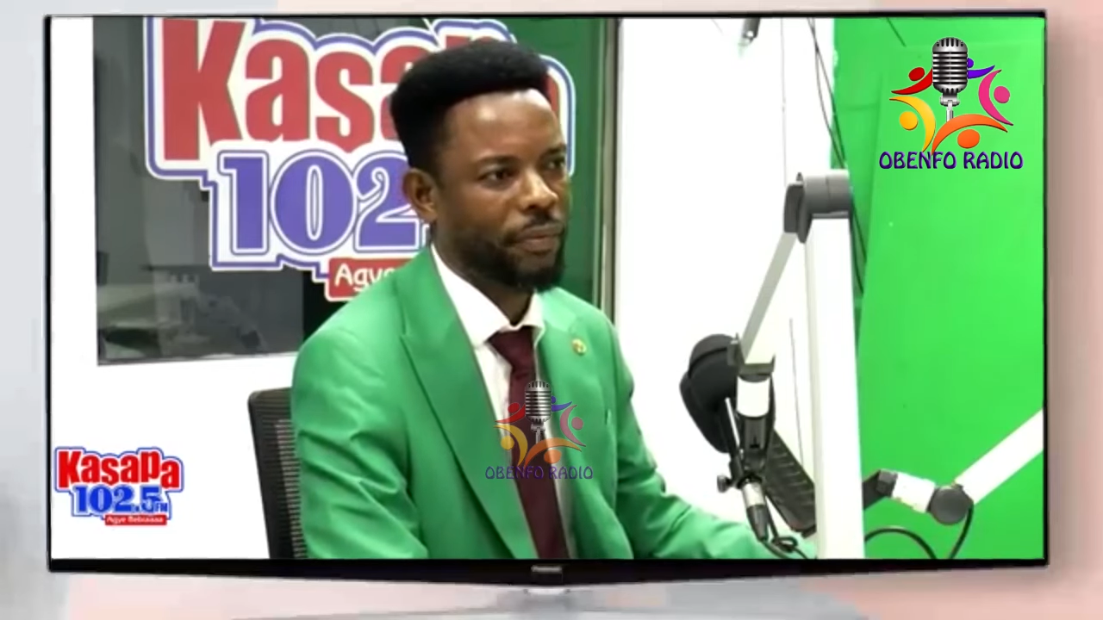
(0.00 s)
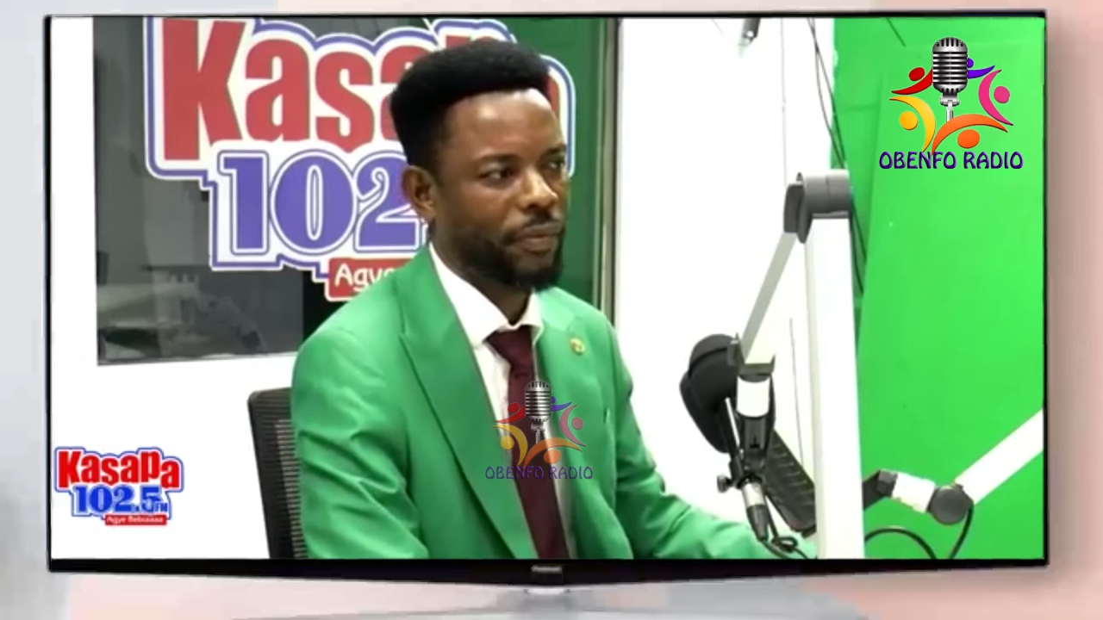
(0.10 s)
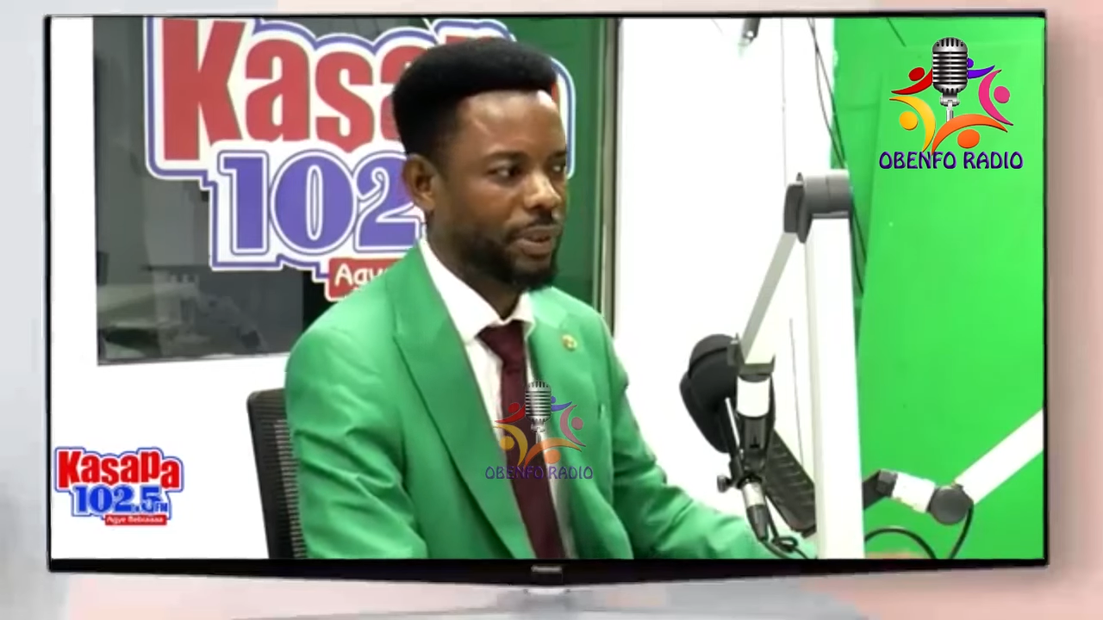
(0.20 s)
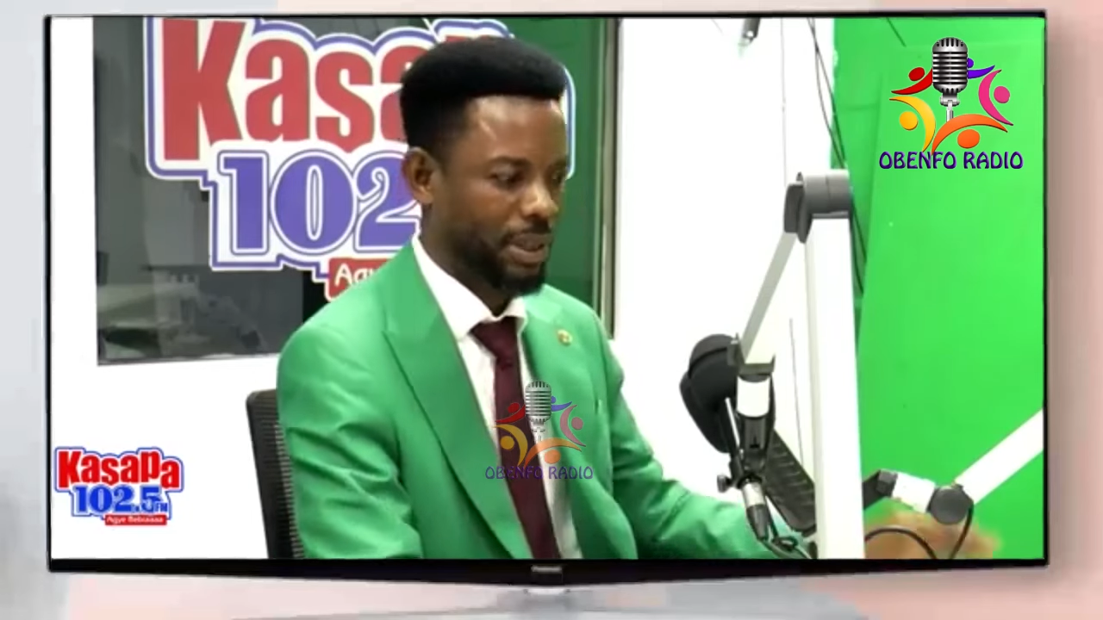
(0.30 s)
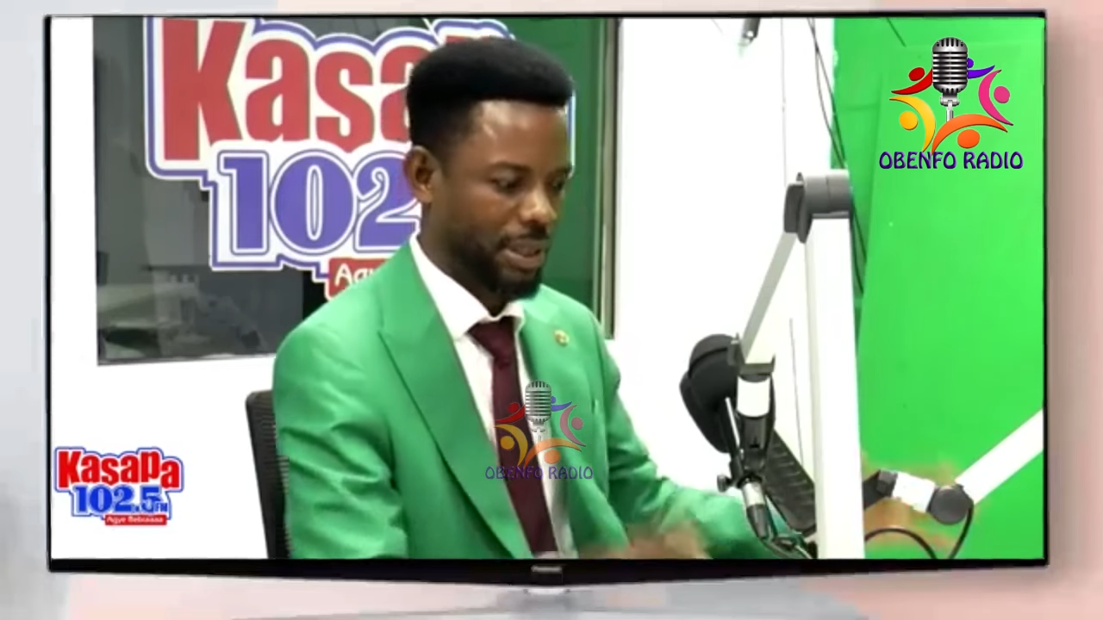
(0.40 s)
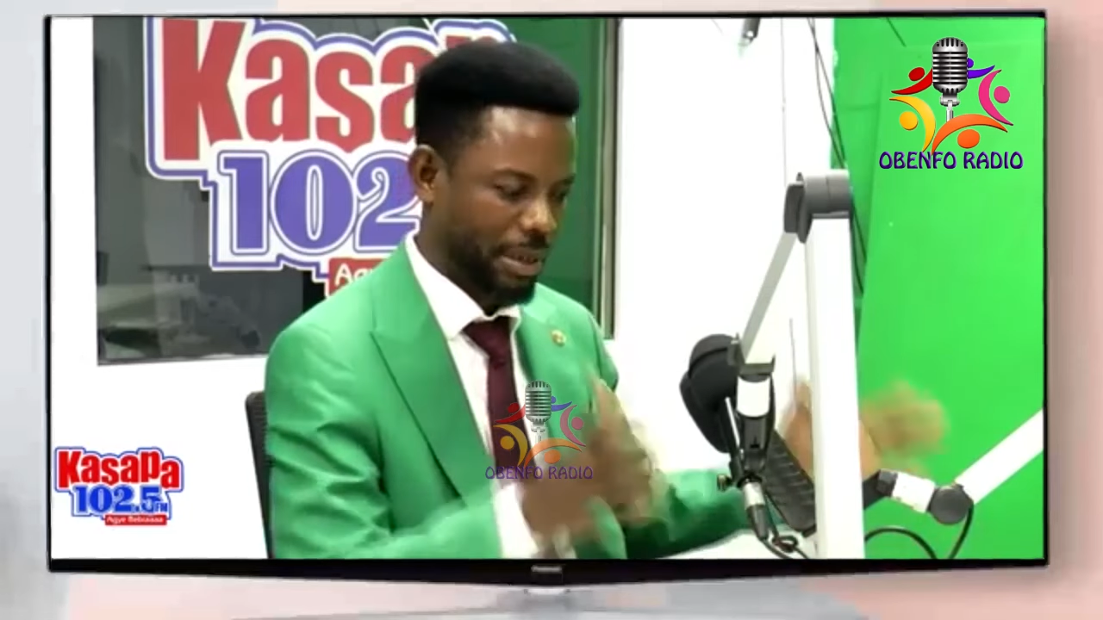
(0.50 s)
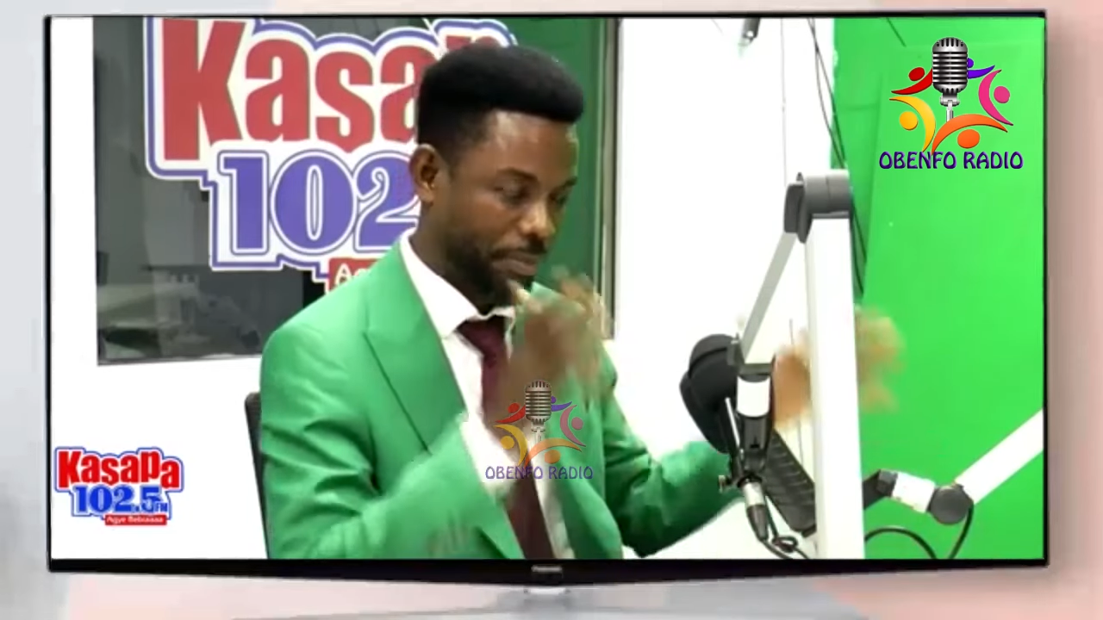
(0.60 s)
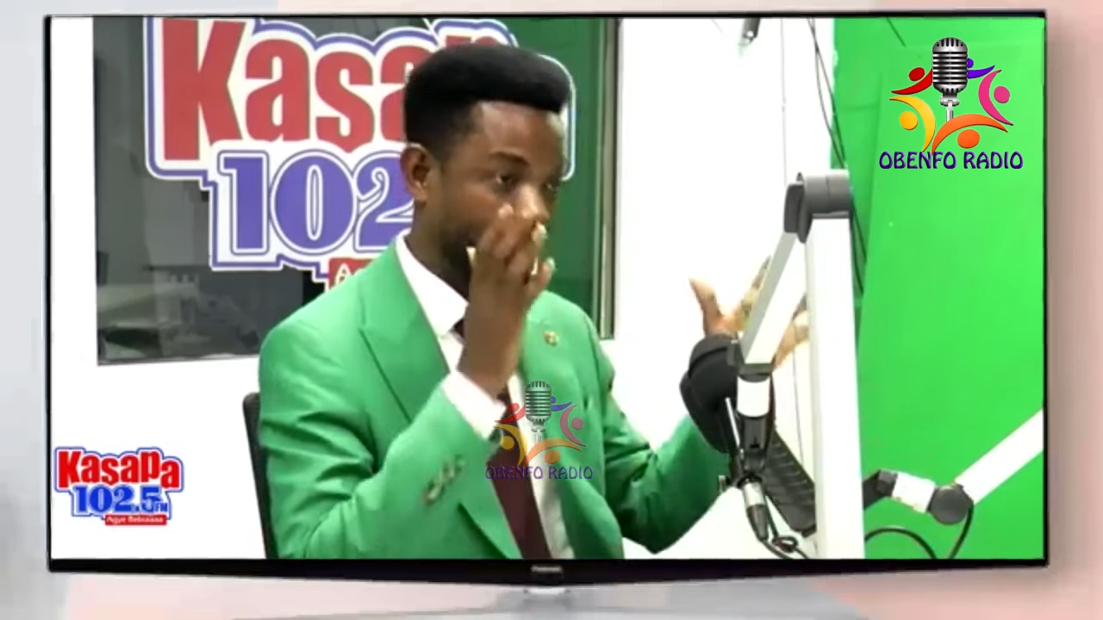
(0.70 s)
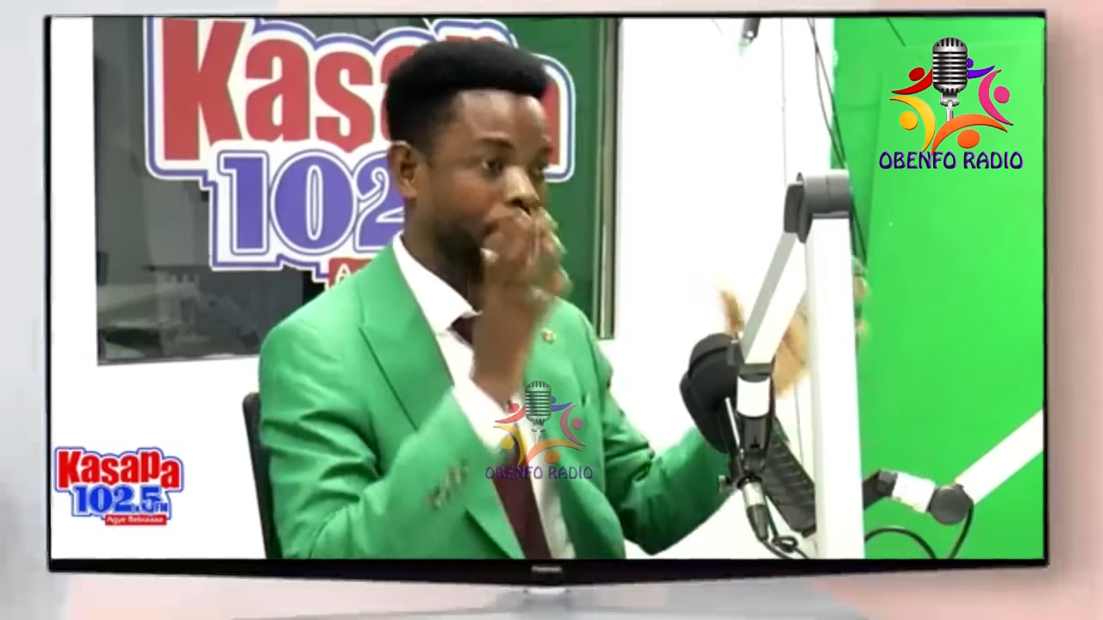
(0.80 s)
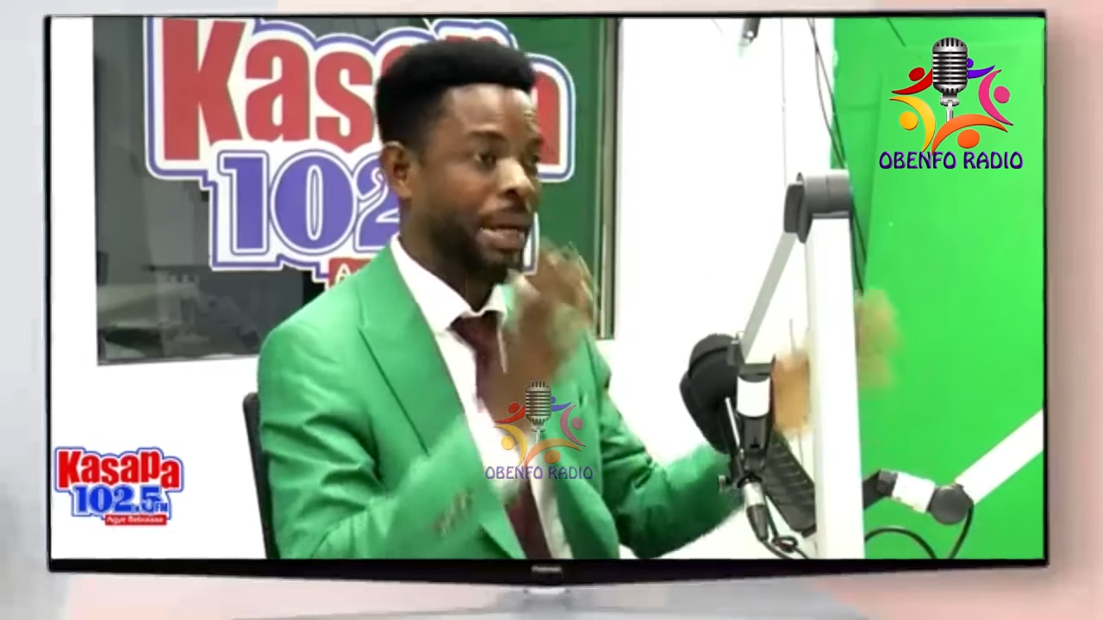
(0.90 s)
You you
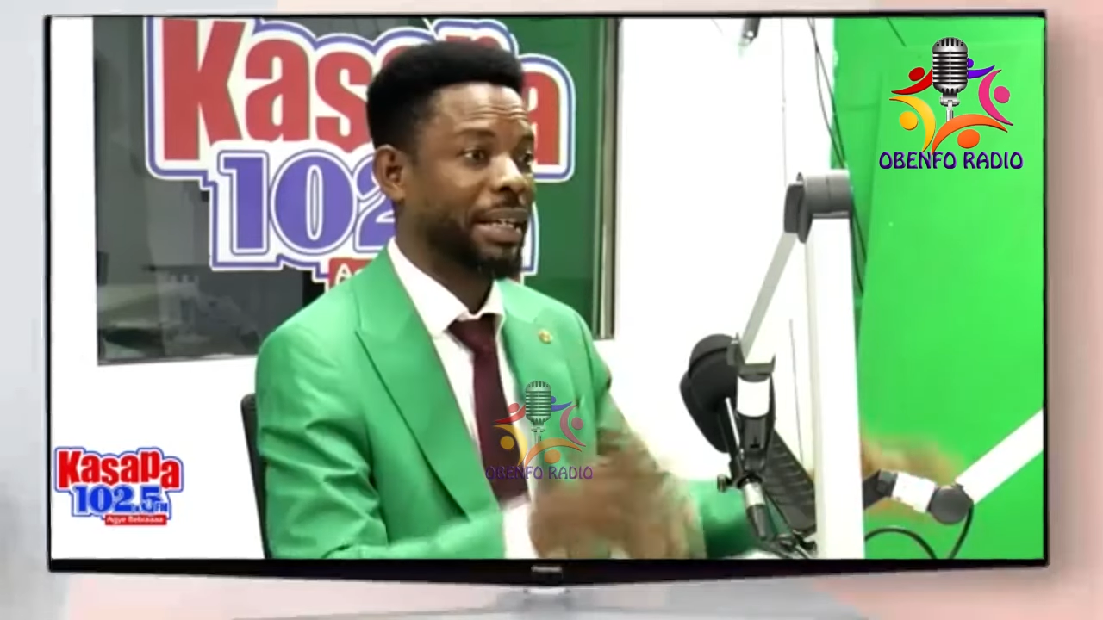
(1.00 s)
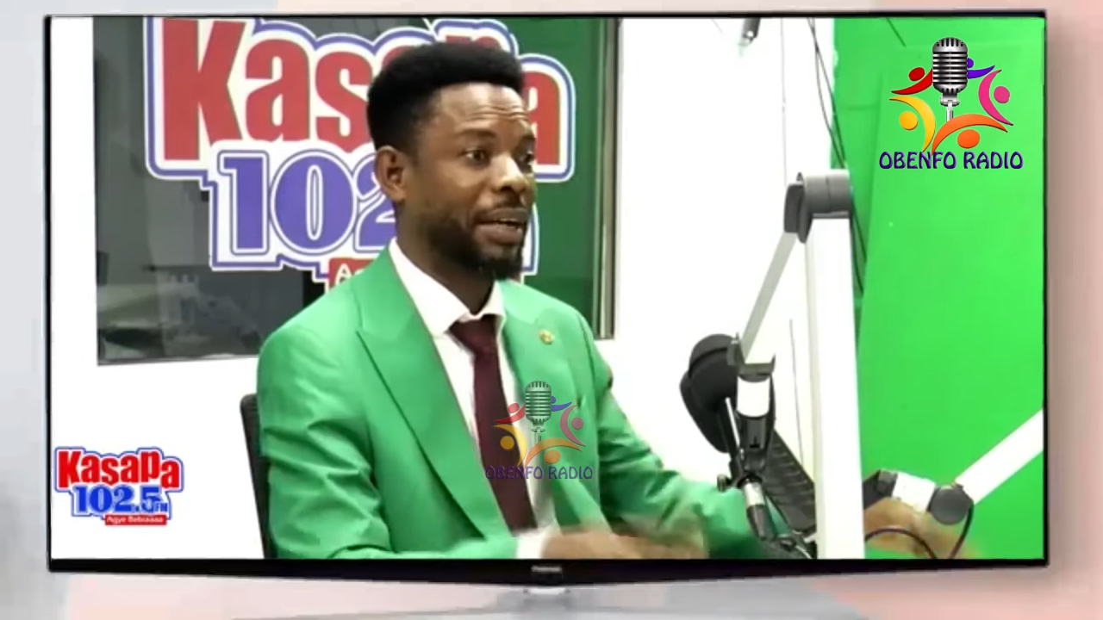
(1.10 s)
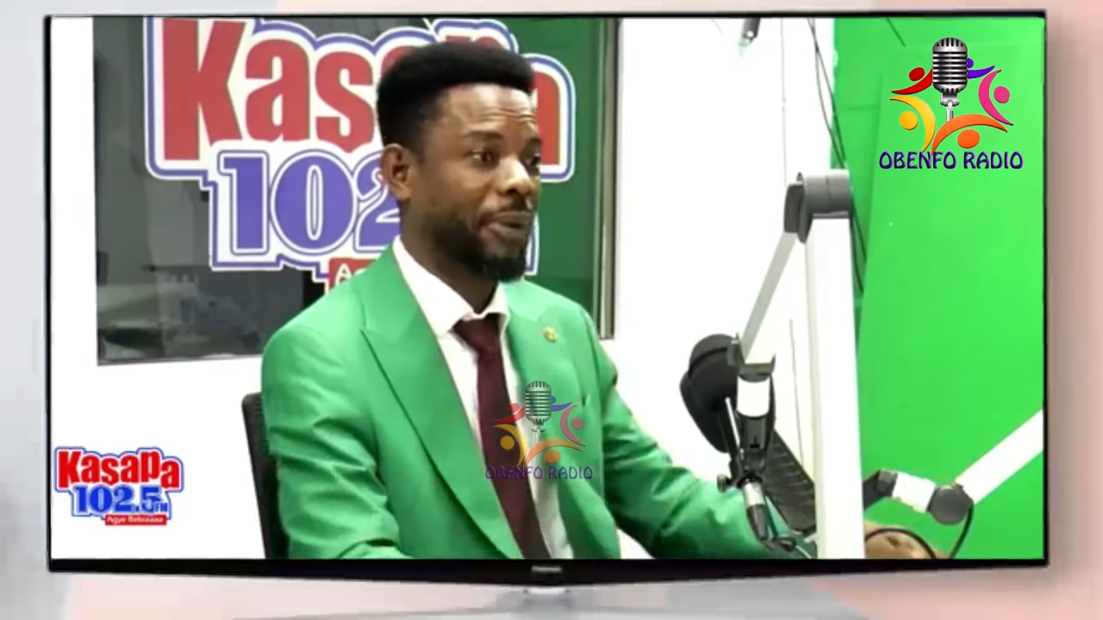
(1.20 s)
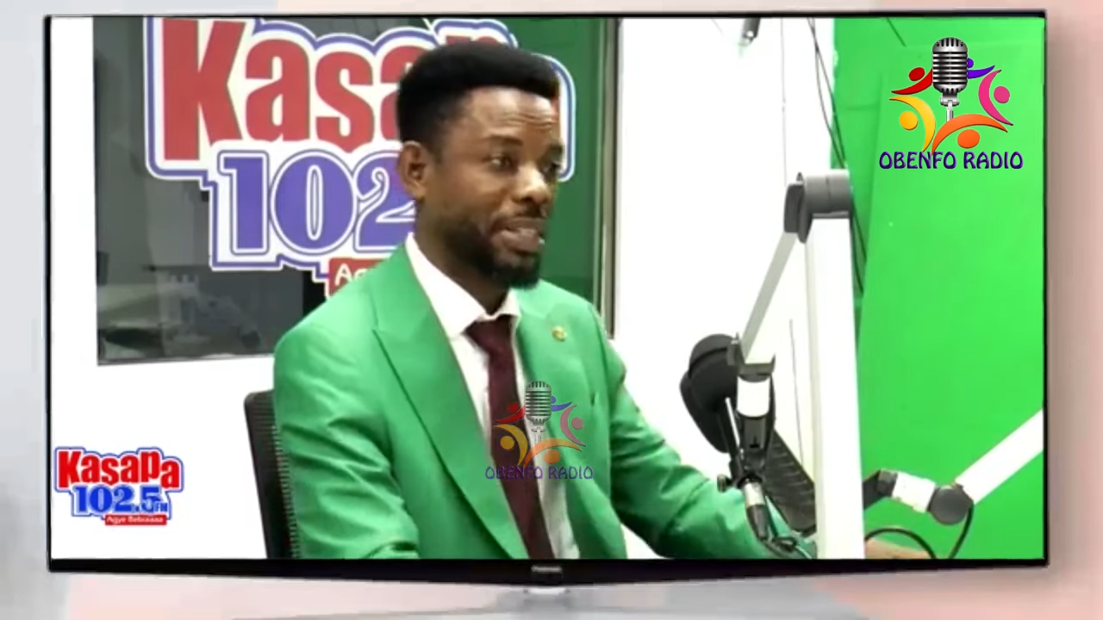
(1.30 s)
bomb pay after